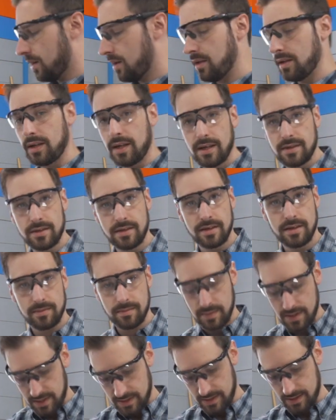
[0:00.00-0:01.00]
in case it didn't
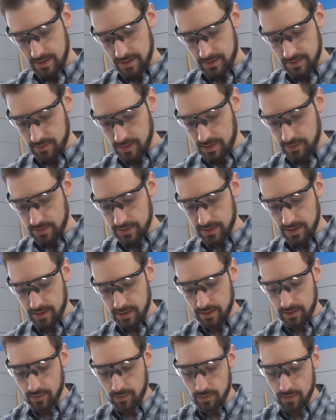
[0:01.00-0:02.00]
make sense while it was
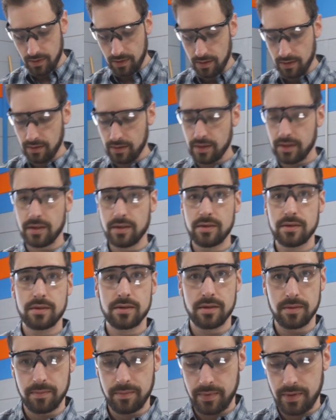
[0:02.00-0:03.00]
on the wall, here's
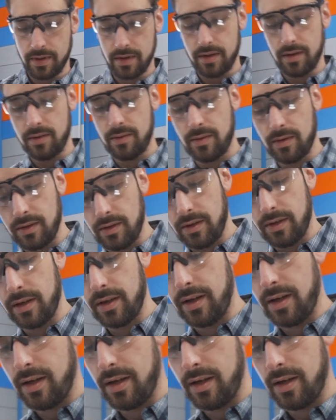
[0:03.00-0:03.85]
the part we're looking